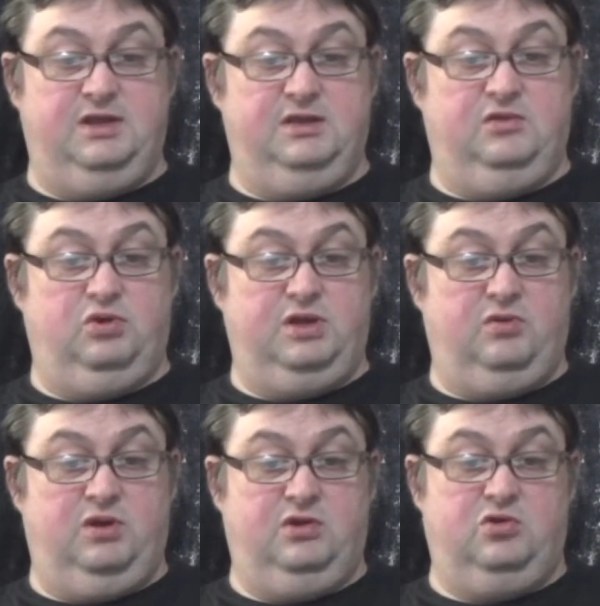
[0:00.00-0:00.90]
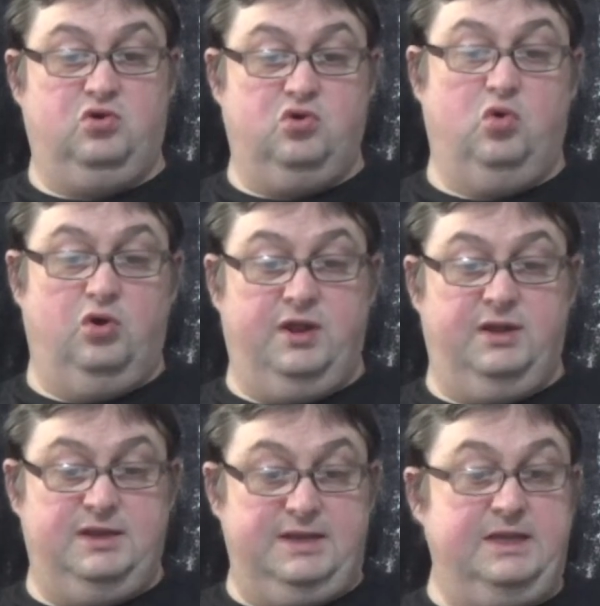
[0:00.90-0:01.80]
kilowatt hour Corner
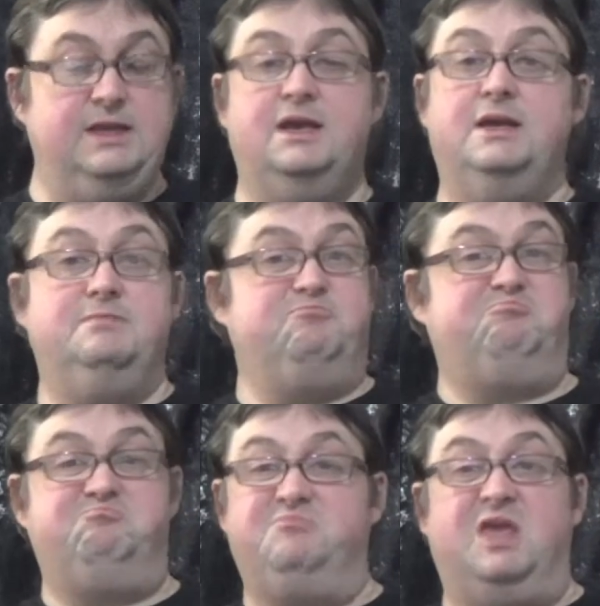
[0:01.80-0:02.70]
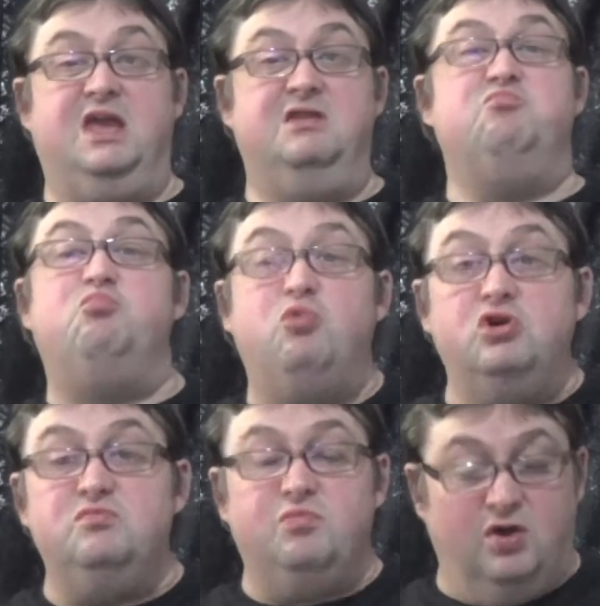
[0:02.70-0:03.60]
E. Again,
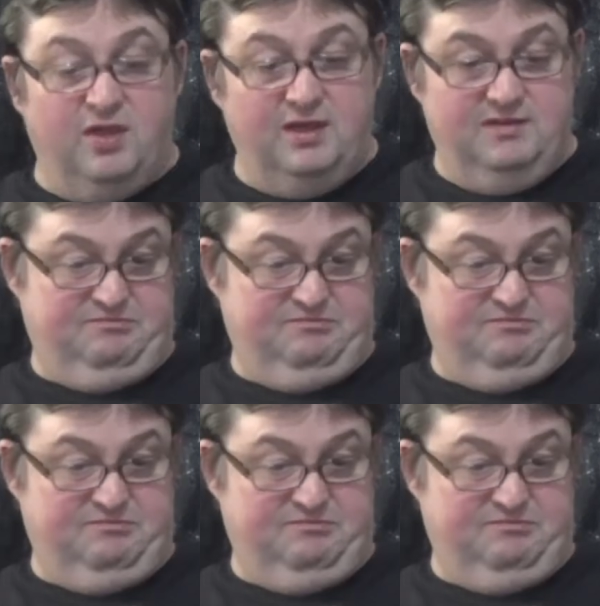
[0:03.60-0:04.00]
wouldn't bother.